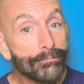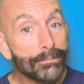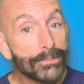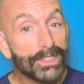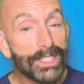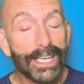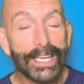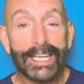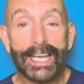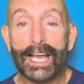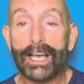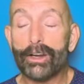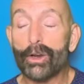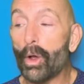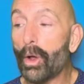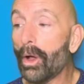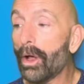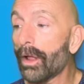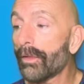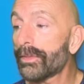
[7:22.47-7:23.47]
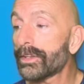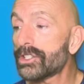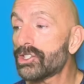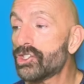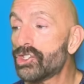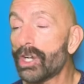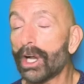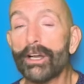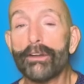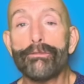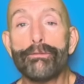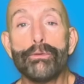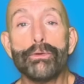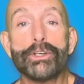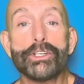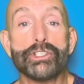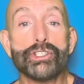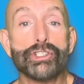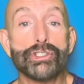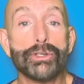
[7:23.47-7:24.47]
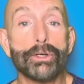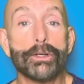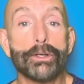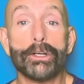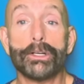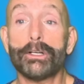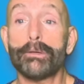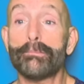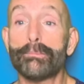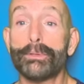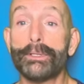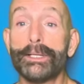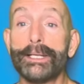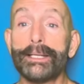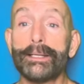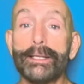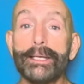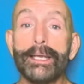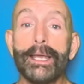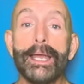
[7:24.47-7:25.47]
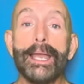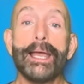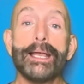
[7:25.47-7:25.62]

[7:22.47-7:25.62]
Take out all the junk food and sugar completely.